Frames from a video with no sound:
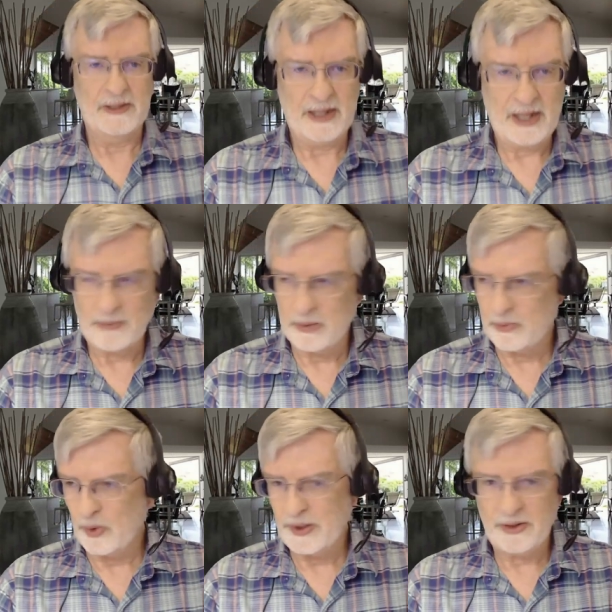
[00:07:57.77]
I can't remember
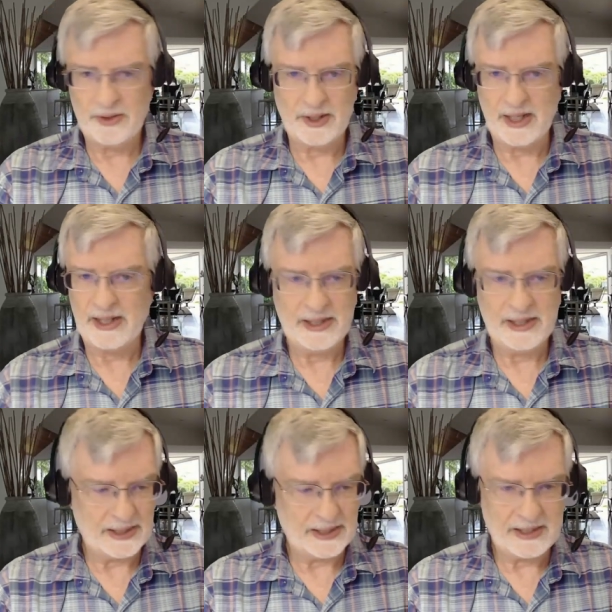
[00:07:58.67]
what year he died, I think
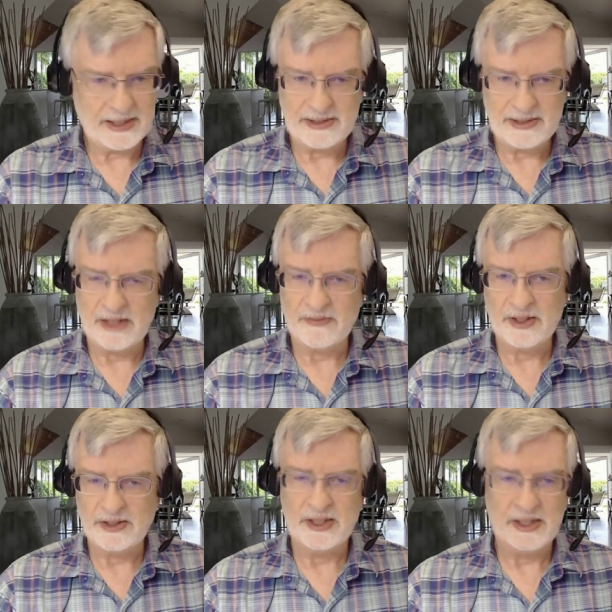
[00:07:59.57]
in the
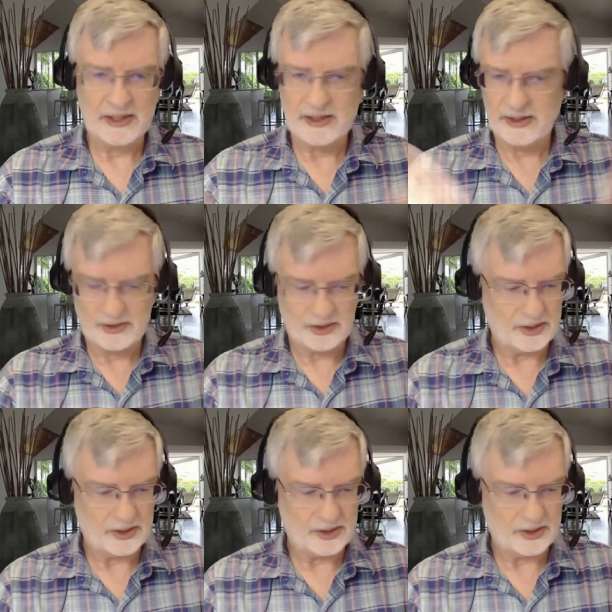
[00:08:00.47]
1970s, and it turned